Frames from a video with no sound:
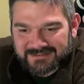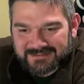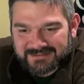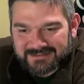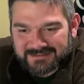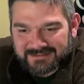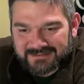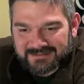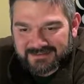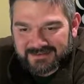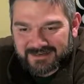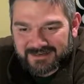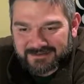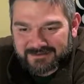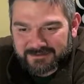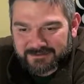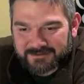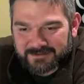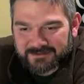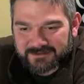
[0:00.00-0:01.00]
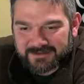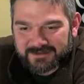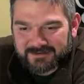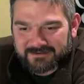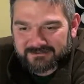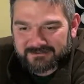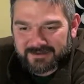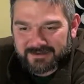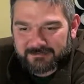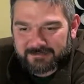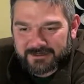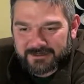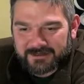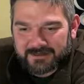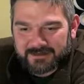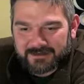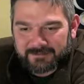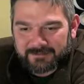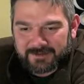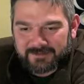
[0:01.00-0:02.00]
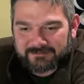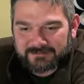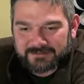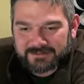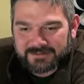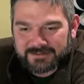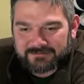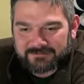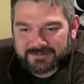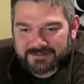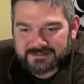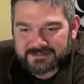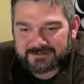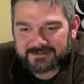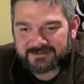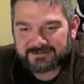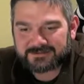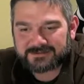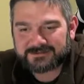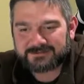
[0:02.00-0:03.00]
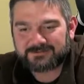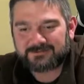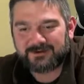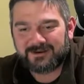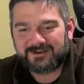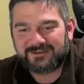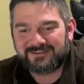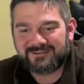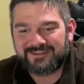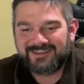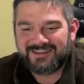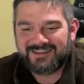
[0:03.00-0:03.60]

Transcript: All right, crypto dev. Yeah, man, I'm heavily invested in those as well.